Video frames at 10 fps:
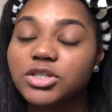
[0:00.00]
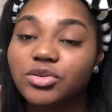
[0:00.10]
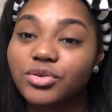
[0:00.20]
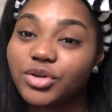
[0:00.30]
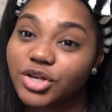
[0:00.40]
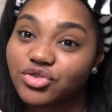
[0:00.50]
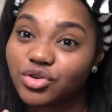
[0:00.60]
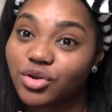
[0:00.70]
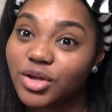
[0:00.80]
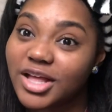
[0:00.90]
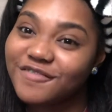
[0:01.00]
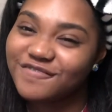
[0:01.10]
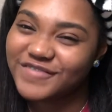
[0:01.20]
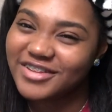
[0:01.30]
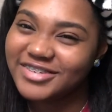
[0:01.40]
Total Control
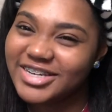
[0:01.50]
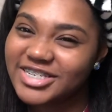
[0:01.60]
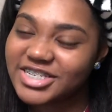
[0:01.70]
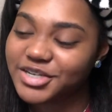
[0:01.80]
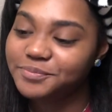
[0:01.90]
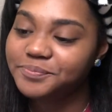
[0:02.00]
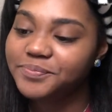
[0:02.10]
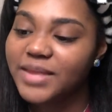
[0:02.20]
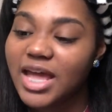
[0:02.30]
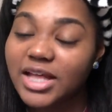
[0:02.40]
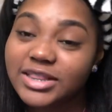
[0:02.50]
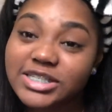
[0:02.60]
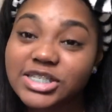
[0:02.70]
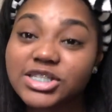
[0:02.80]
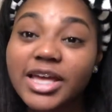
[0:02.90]
Foundation.
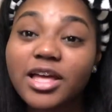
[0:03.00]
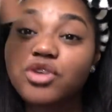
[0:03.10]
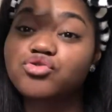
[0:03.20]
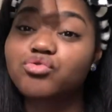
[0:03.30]
This is like a